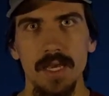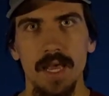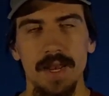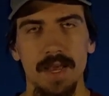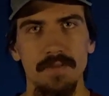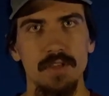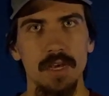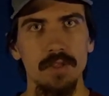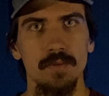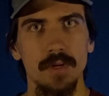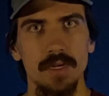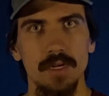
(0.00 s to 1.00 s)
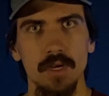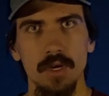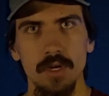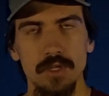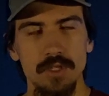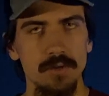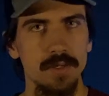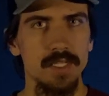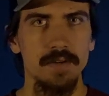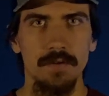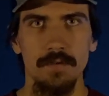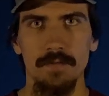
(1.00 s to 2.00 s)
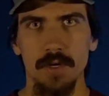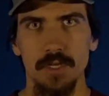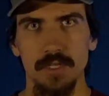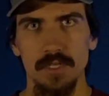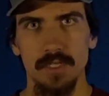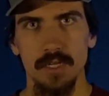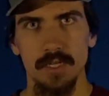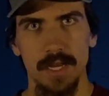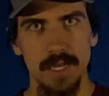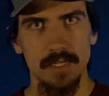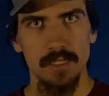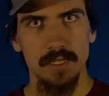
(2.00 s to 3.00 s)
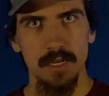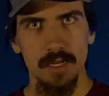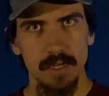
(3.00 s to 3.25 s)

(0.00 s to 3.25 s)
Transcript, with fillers: and have the other one doing different functions such as